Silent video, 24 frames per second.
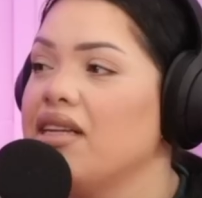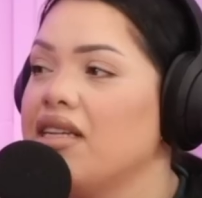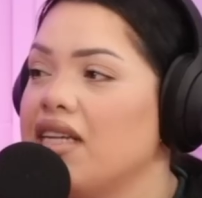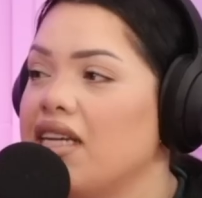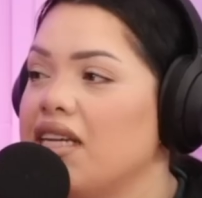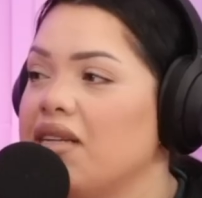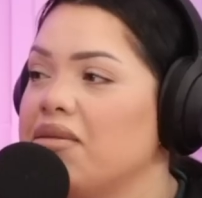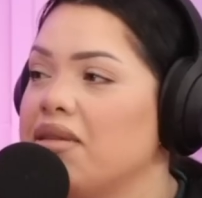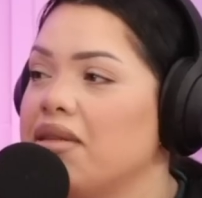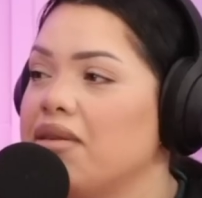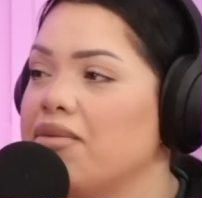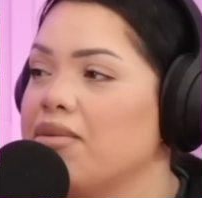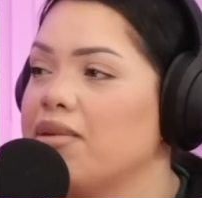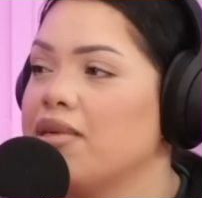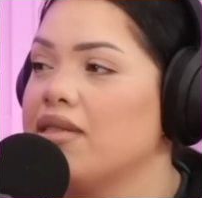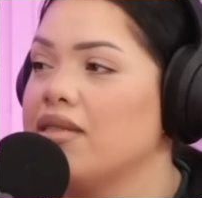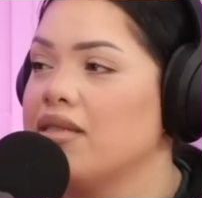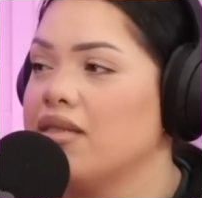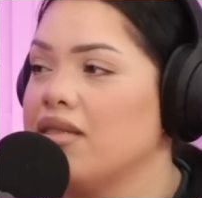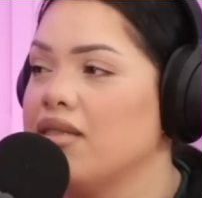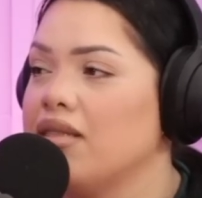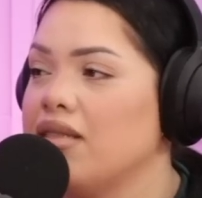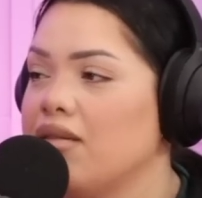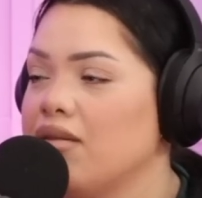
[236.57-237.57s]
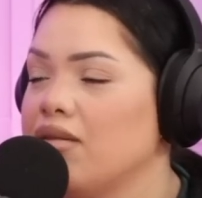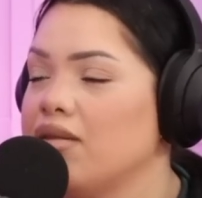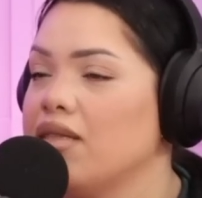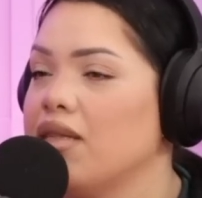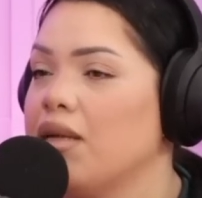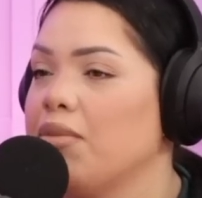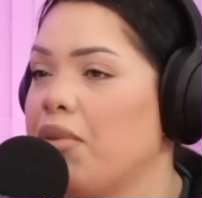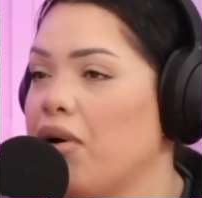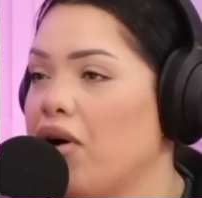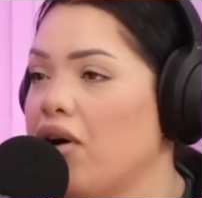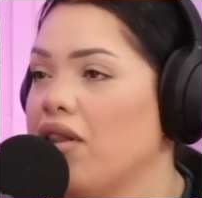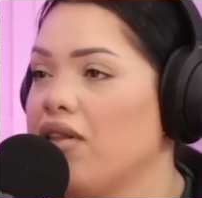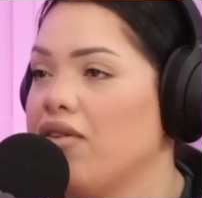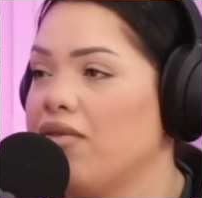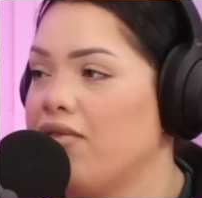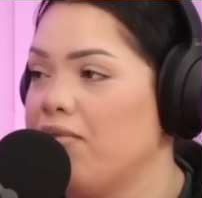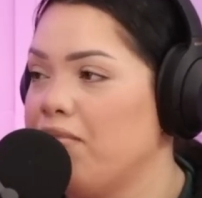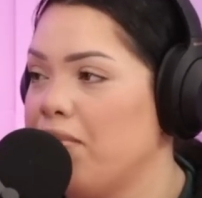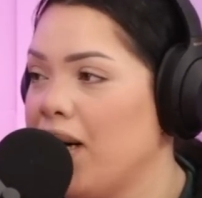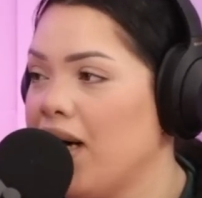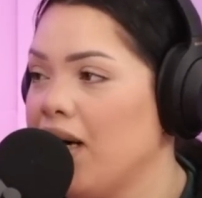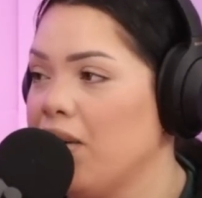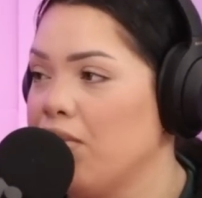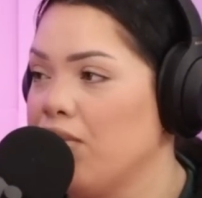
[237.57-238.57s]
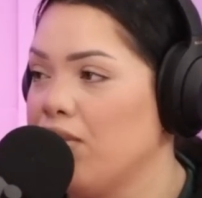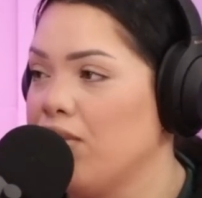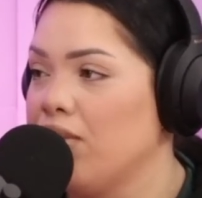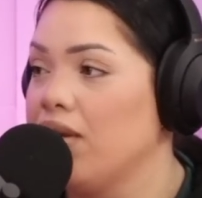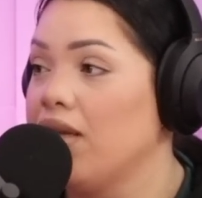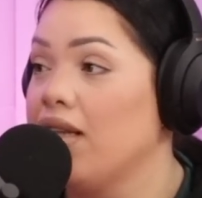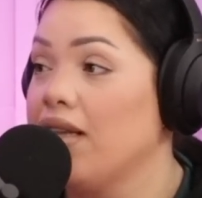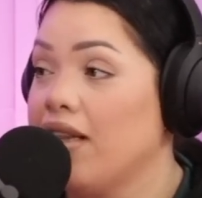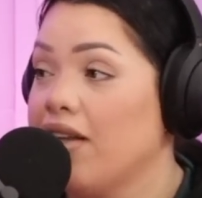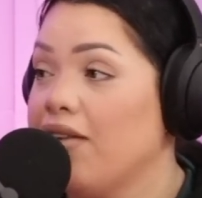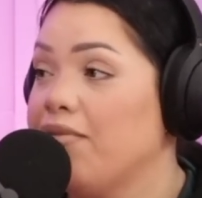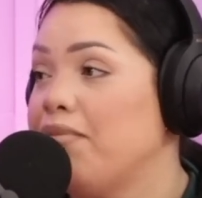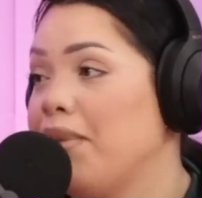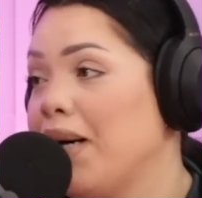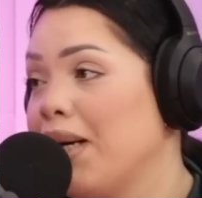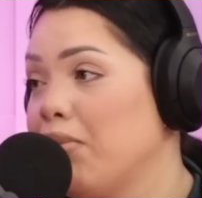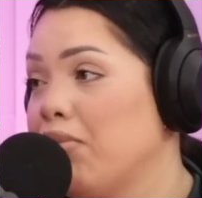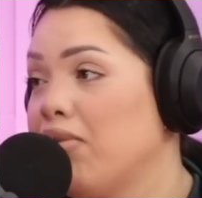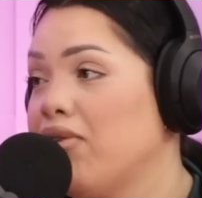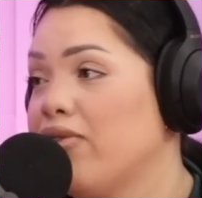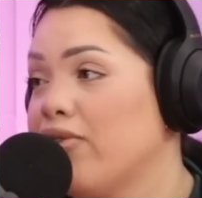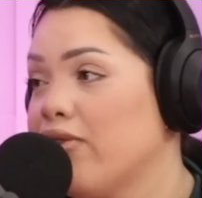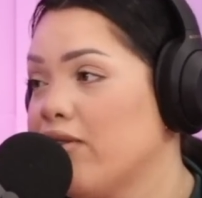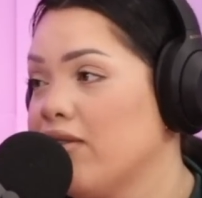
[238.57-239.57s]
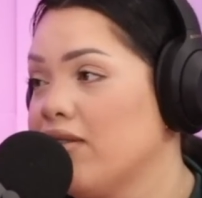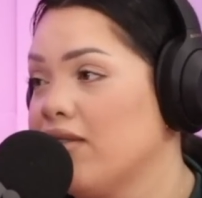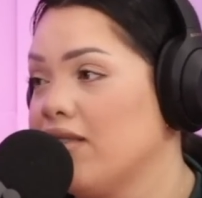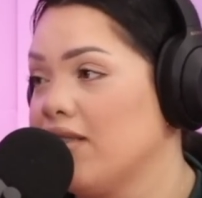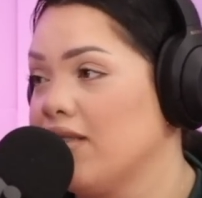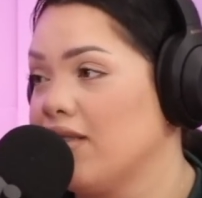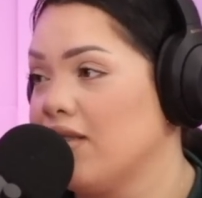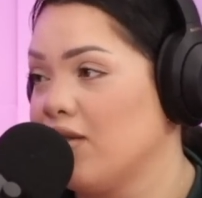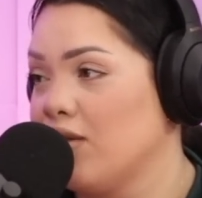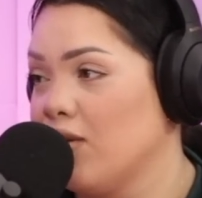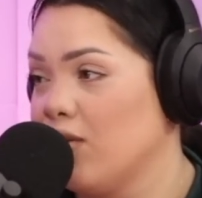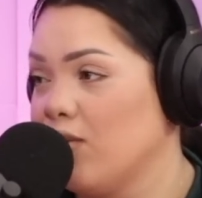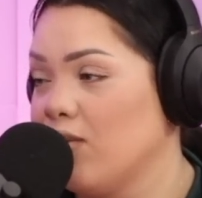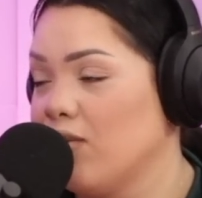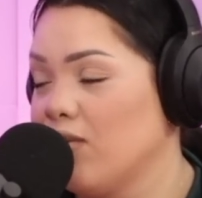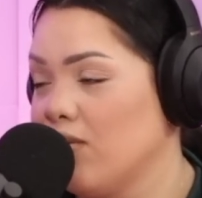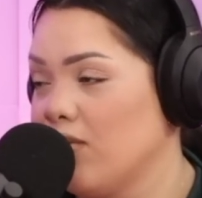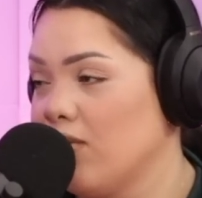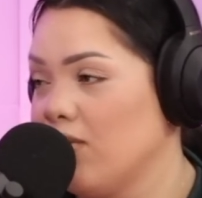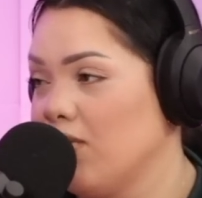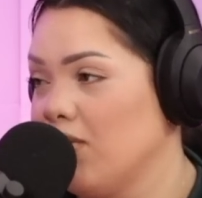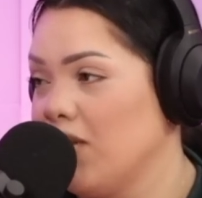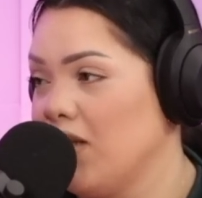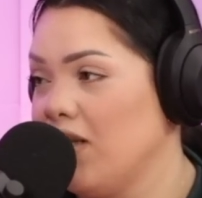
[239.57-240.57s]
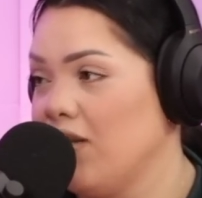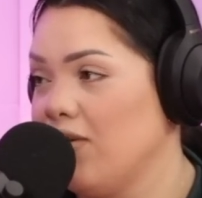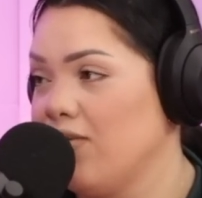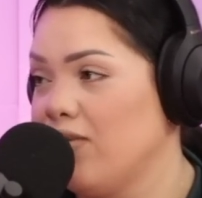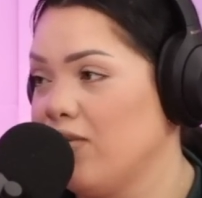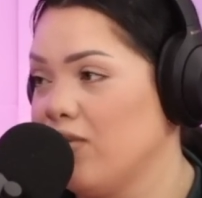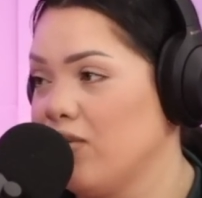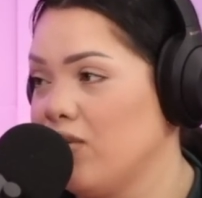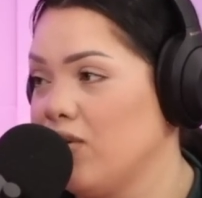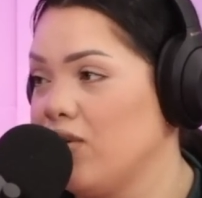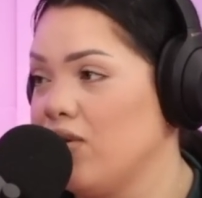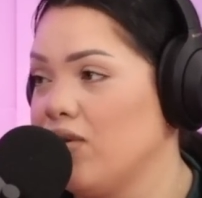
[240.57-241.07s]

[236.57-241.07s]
named him because it was a part of the Bible. And the Bible verse is so meaningful to